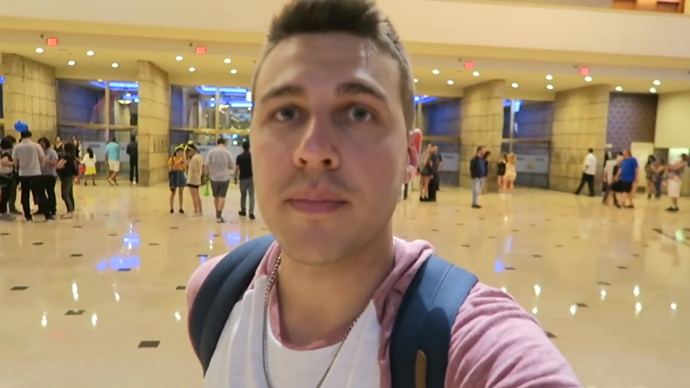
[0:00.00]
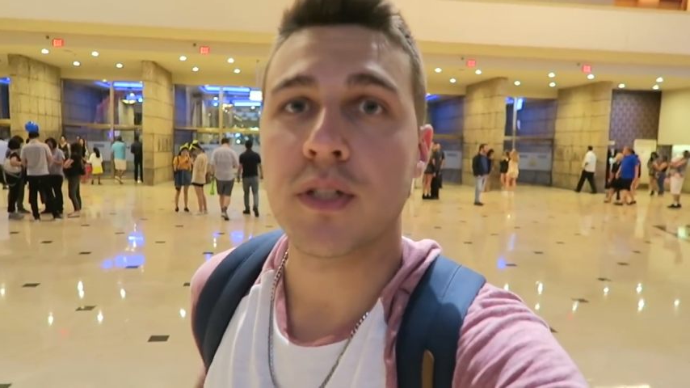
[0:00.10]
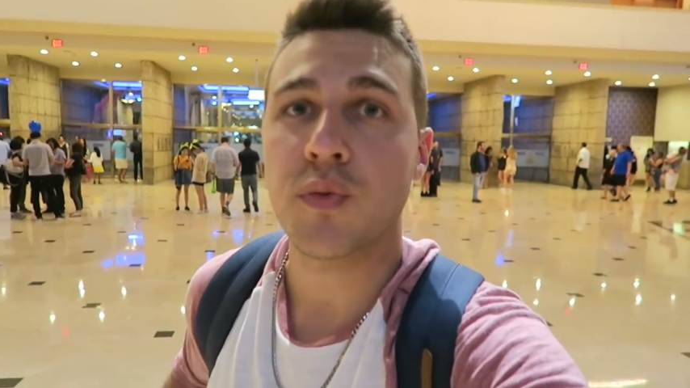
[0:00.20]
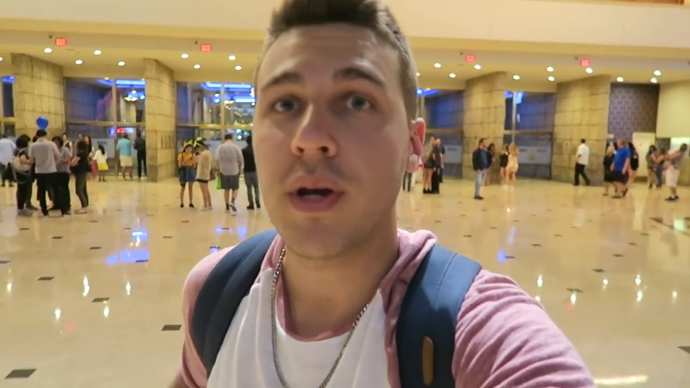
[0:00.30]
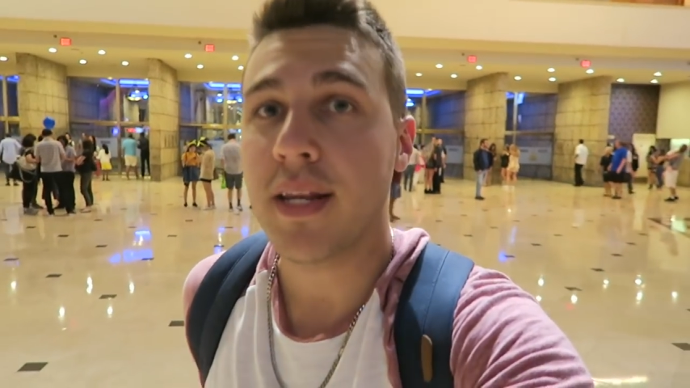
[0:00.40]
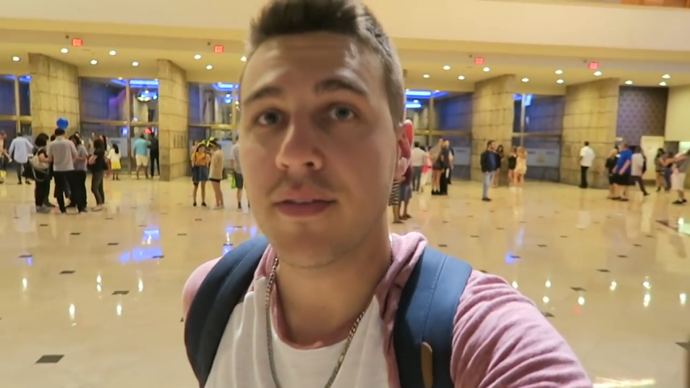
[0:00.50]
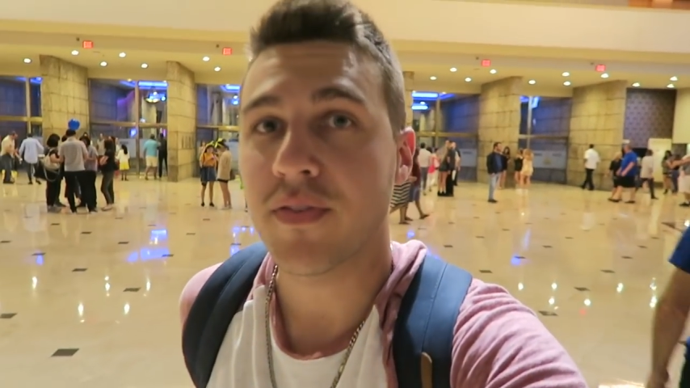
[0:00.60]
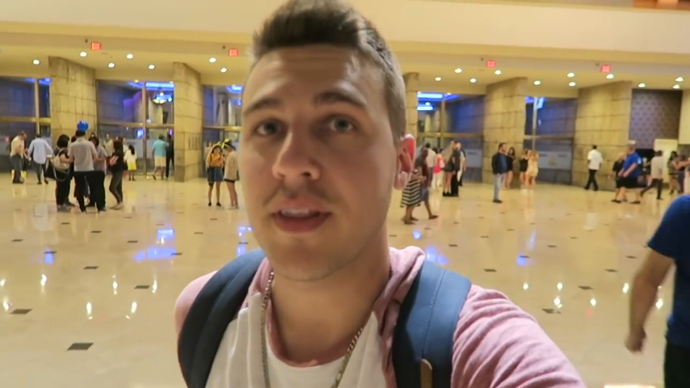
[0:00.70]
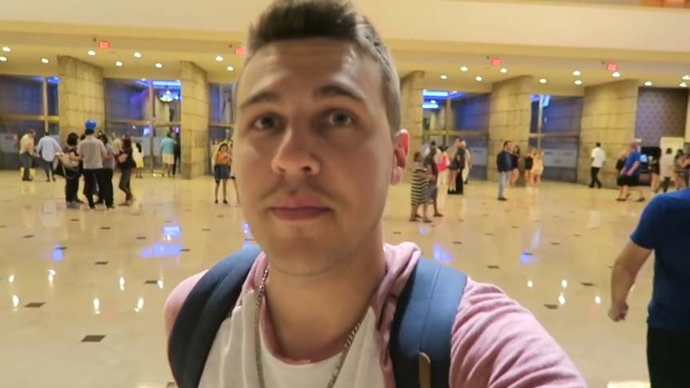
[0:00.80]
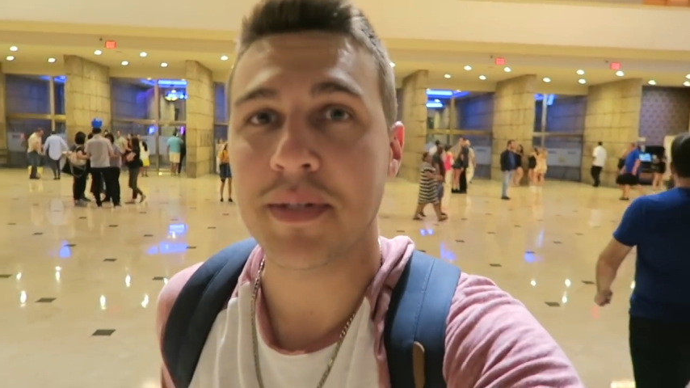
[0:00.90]
I'm just waiting
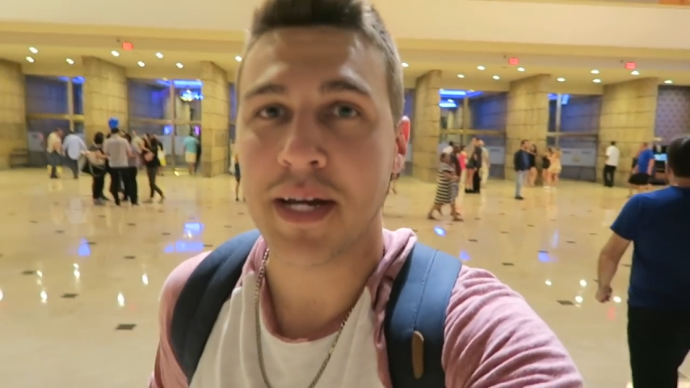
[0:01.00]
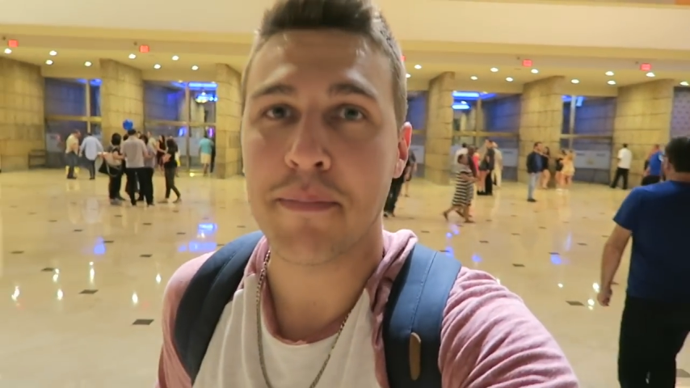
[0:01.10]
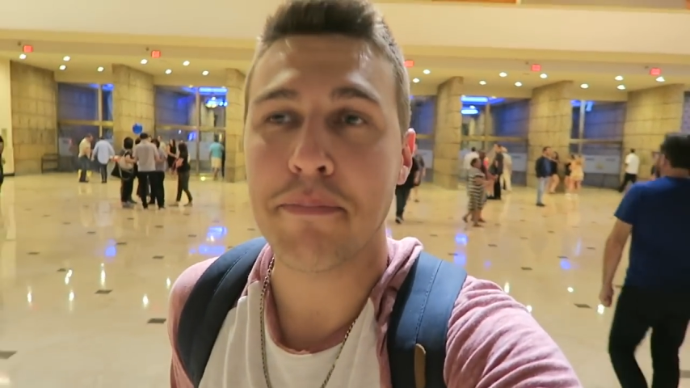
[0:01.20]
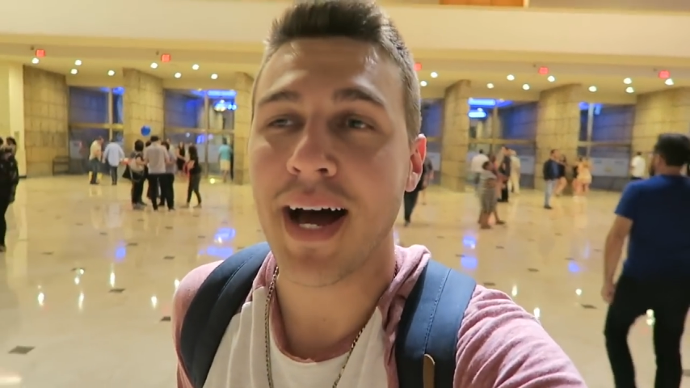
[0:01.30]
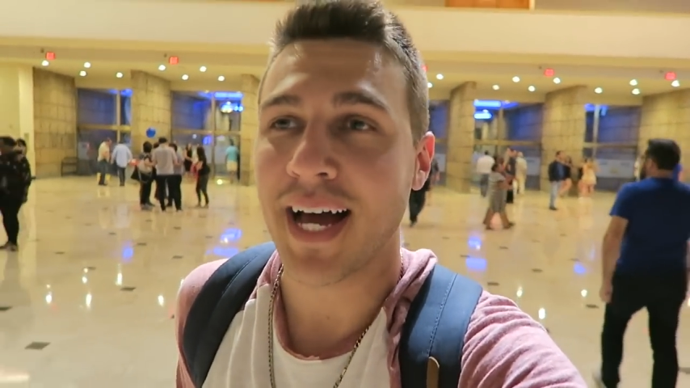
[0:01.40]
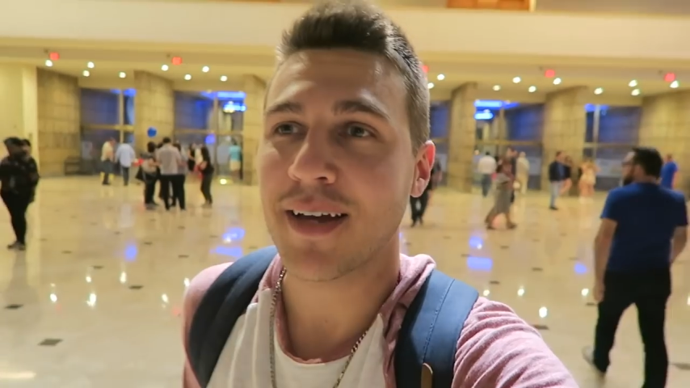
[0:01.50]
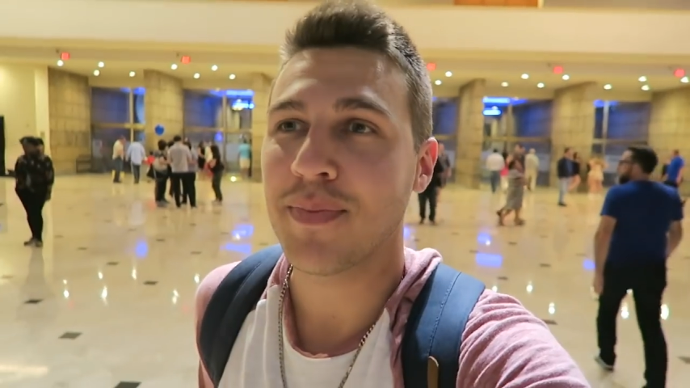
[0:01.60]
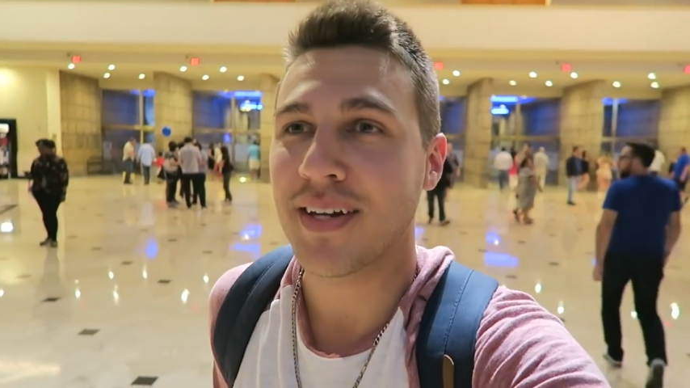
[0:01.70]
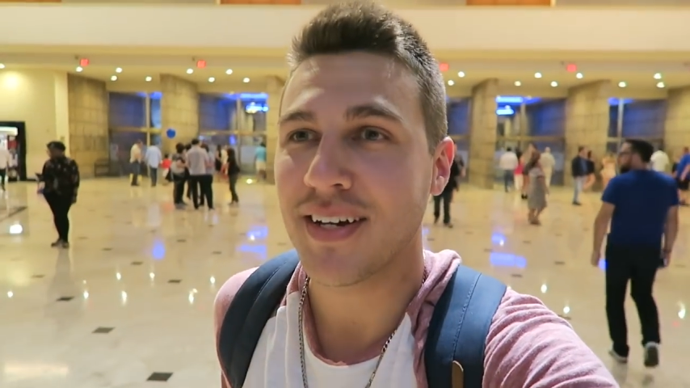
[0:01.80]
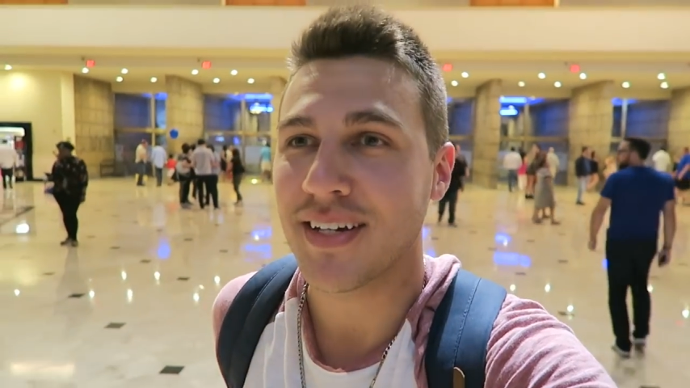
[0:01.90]
for them to come back
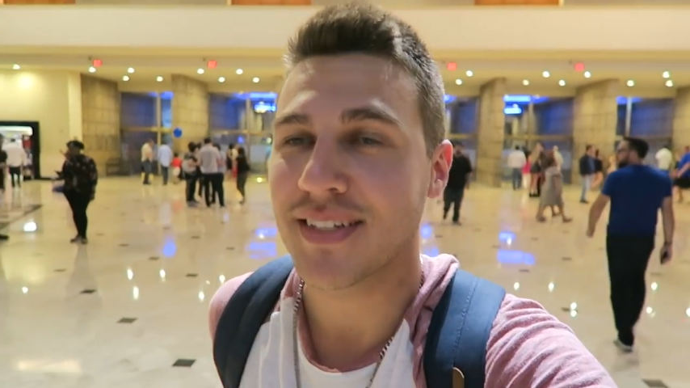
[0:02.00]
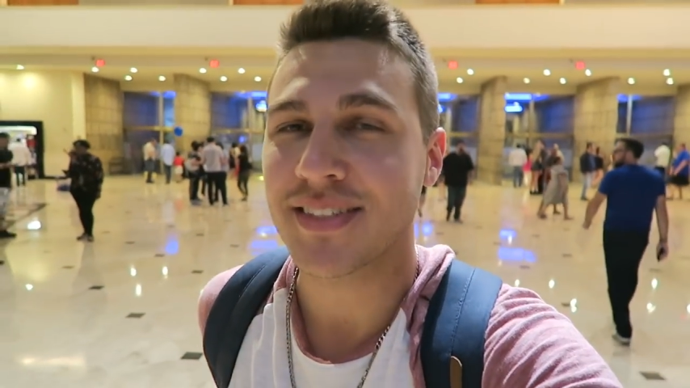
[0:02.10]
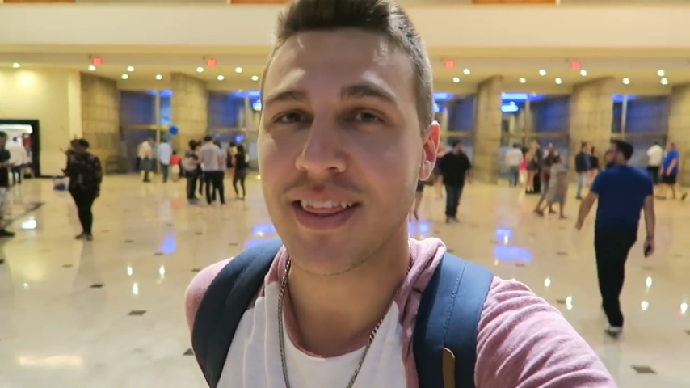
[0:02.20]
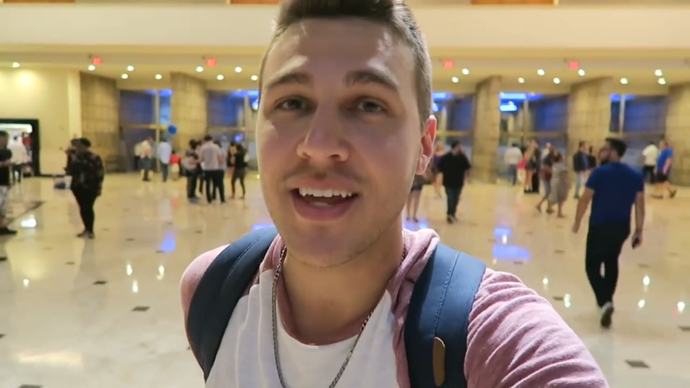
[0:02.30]
because